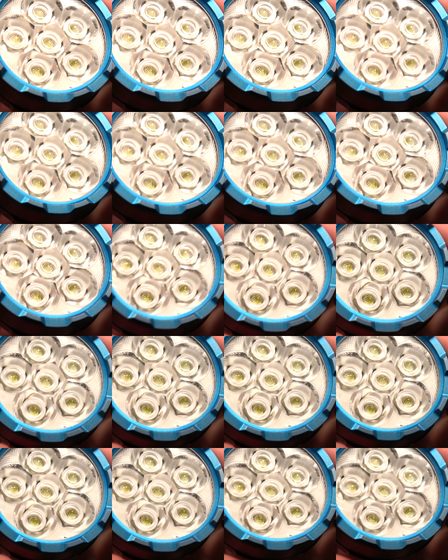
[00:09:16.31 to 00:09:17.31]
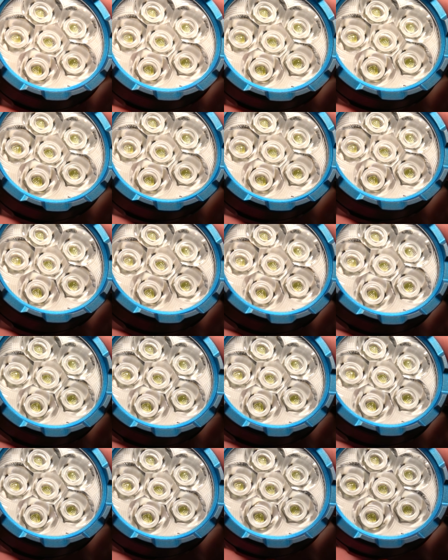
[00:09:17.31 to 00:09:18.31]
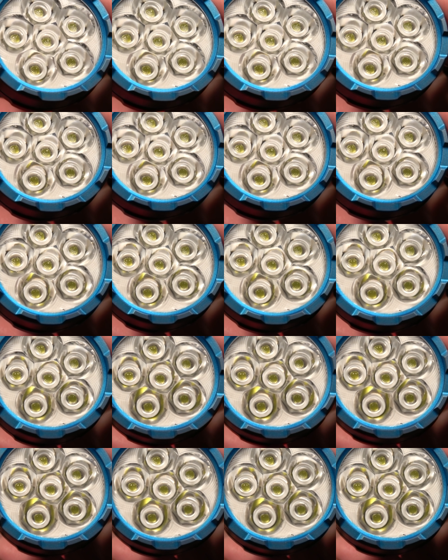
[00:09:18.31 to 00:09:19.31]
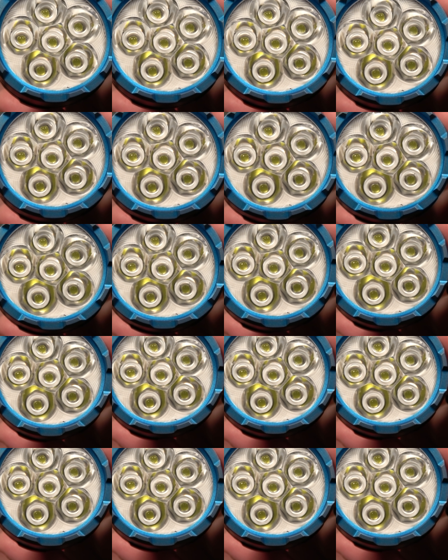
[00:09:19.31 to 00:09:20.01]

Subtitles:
LEDs. There's 6 and there's TIR lenses.